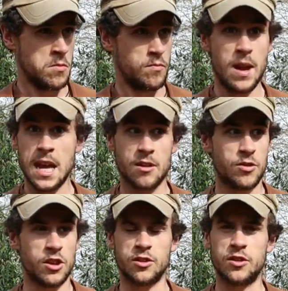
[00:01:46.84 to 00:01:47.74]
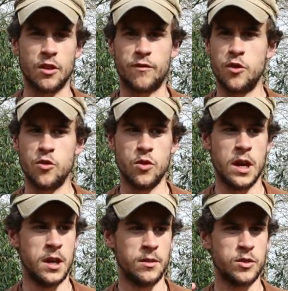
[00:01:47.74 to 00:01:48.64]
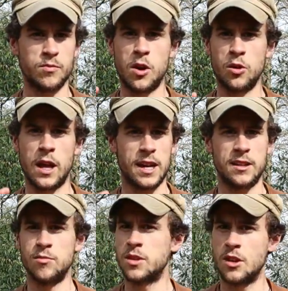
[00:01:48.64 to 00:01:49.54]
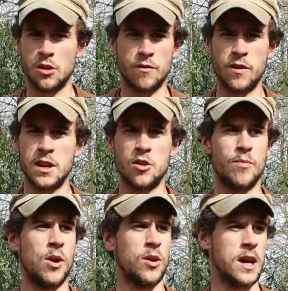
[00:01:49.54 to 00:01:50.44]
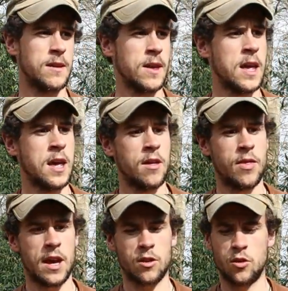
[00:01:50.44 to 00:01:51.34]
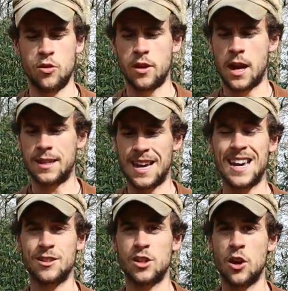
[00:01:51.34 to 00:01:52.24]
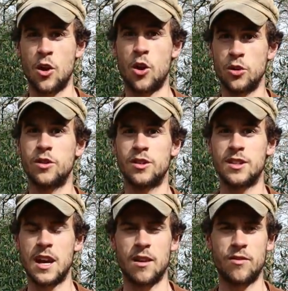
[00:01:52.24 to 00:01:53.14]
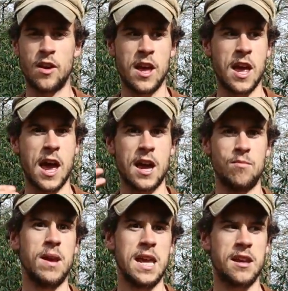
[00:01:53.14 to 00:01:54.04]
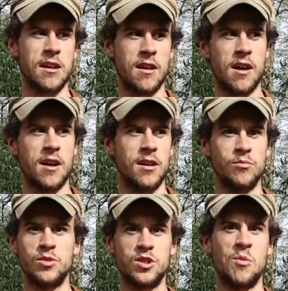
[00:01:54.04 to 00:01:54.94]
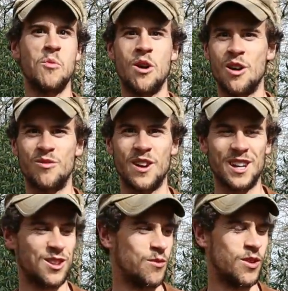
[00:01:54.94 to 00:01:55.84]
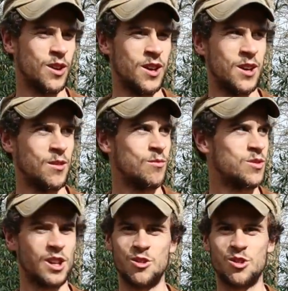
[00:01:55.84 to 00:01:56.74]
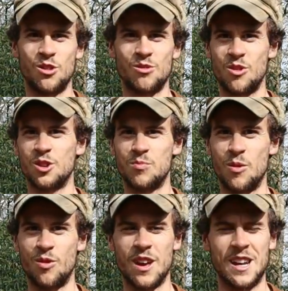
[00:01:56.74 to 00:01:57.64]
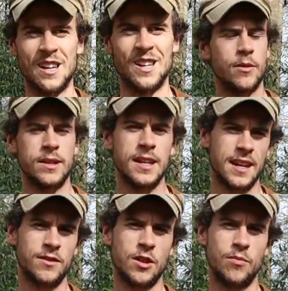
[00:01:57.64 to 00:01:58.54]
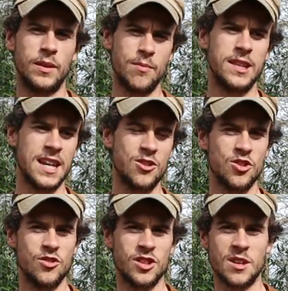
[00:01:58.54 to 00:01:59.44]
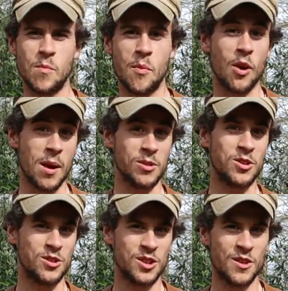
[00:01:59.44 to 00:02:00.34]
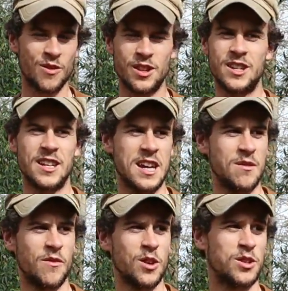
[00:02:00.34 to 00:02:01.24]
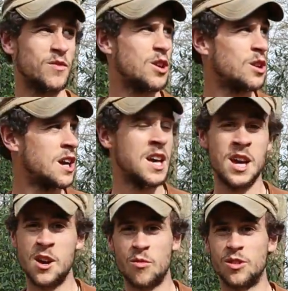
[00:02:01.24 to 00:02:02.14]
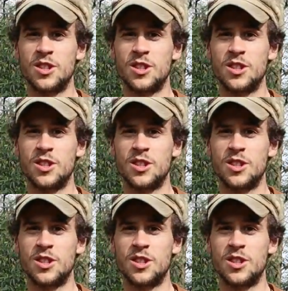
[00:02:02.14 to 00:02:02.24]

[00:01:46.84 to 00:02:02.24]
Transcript: make just a few small items that you could fit in your pocket that could attach onto the staff and make a somewhat effective slingshot crossbow thing. Now, I did have some limitations and parameters for the design. First of all, we're